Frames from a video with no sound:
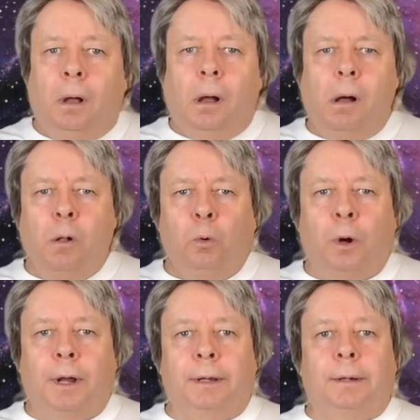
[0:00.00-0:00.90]
All
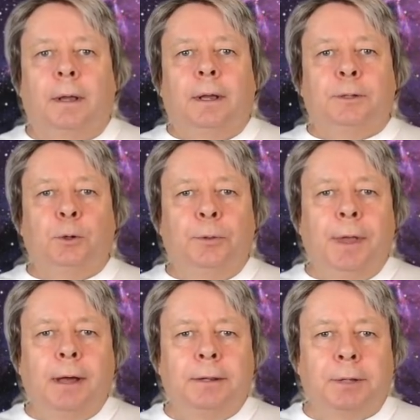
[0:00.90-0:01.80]
right, so
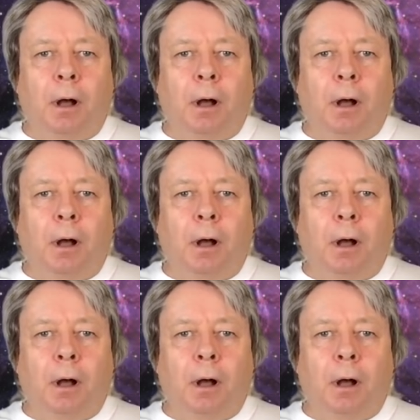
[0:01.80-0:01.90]
that is